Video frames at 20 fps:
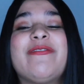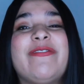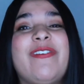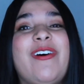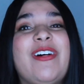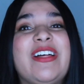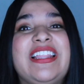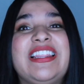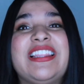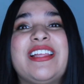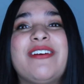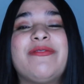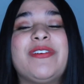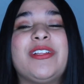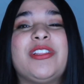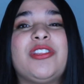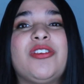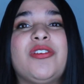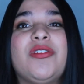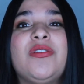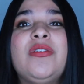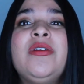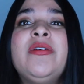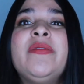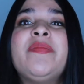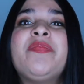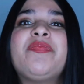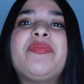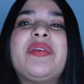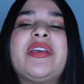fall in love with you,
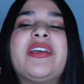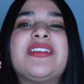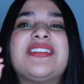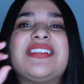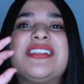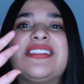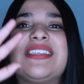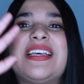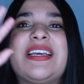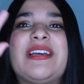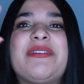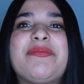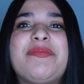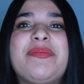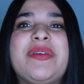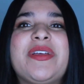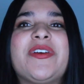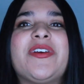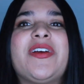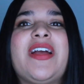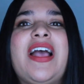because it's like a mirror.